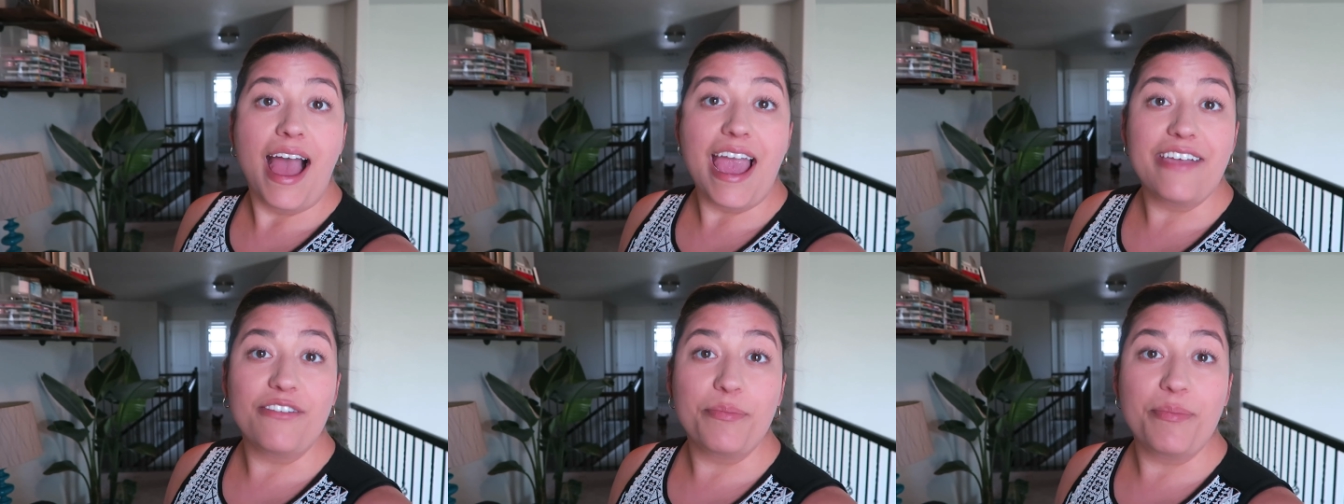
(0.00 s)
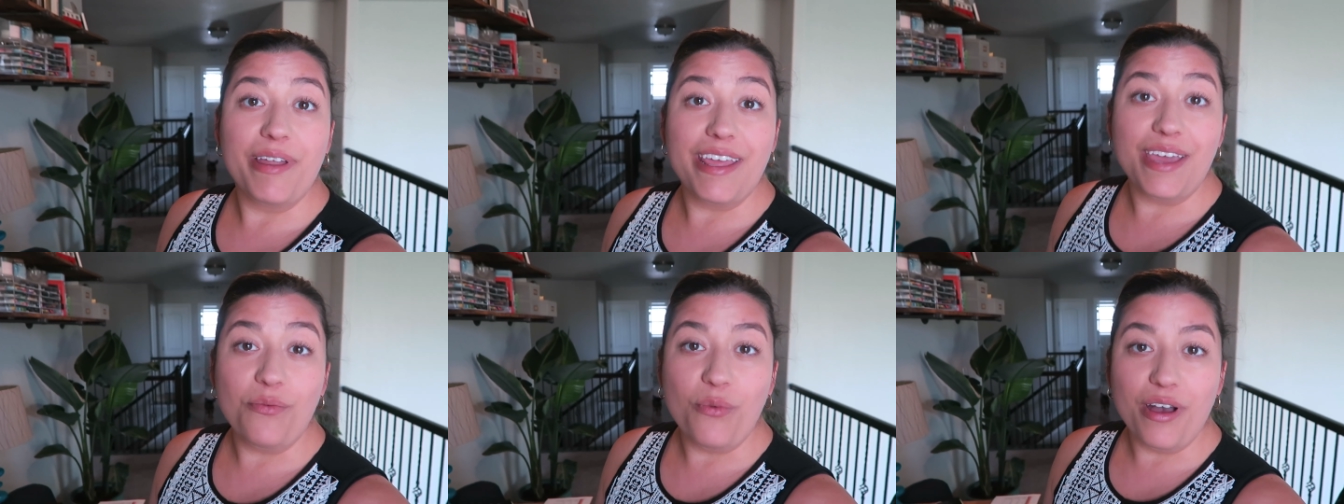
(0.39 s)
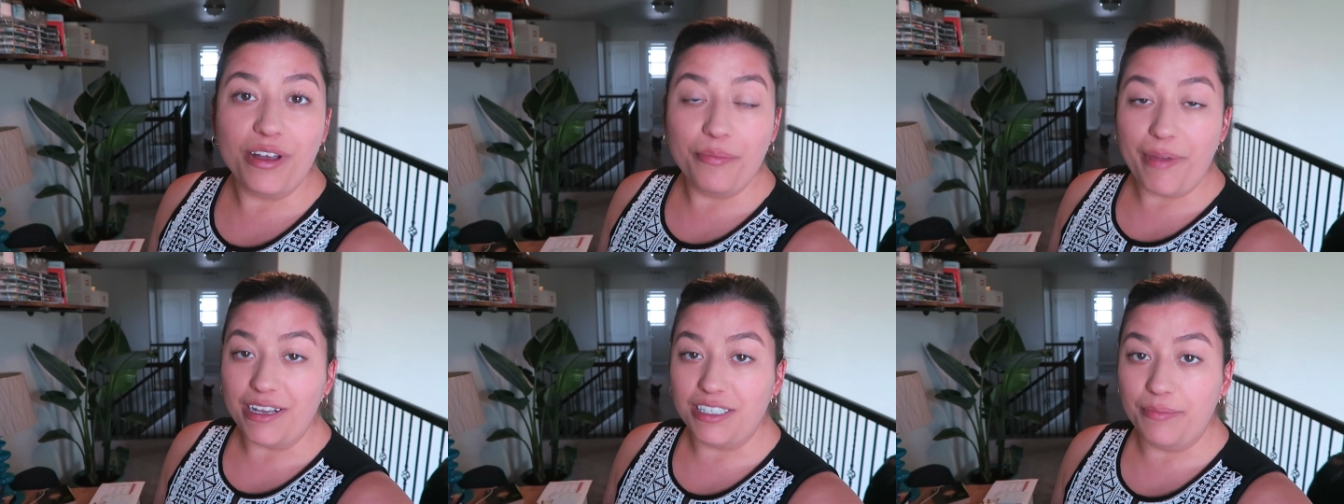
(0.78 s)
Hi everybody,
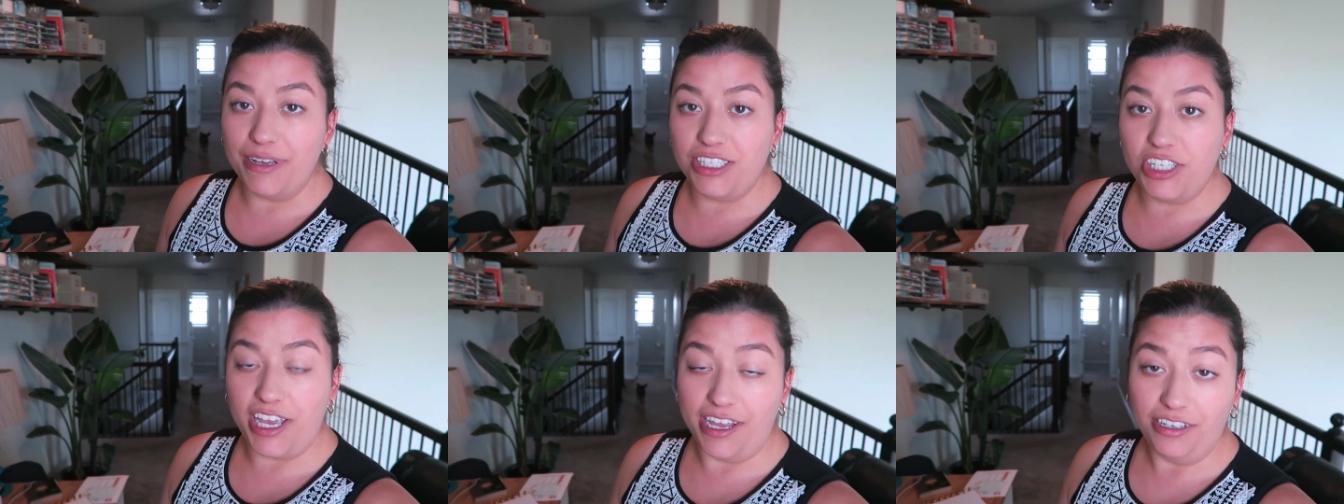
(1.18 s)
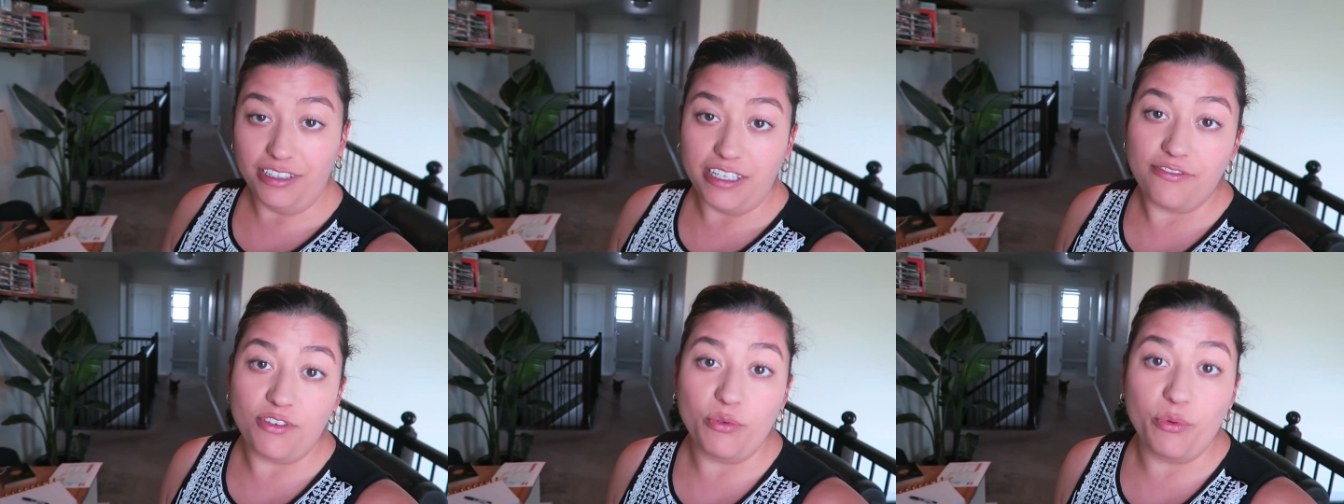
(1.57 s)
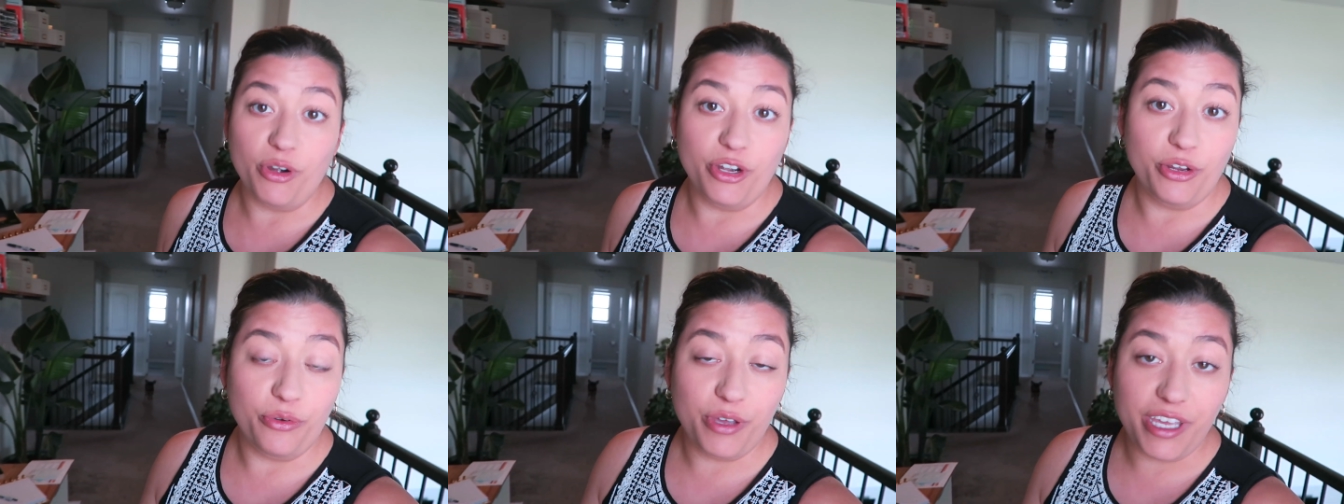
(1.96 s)
welcome back to my channel if you are
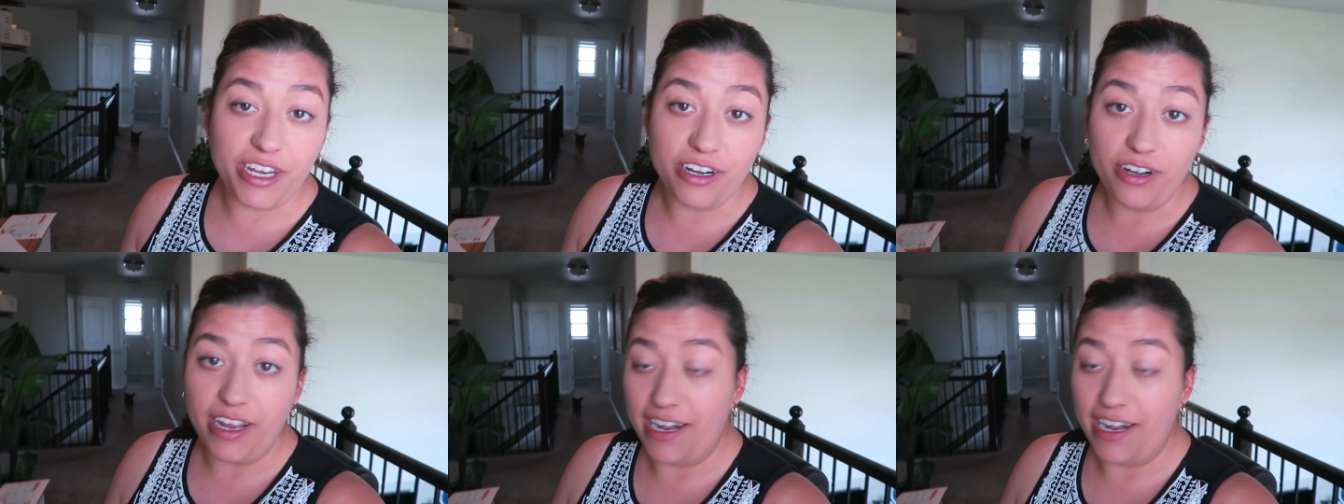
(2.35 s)
new here,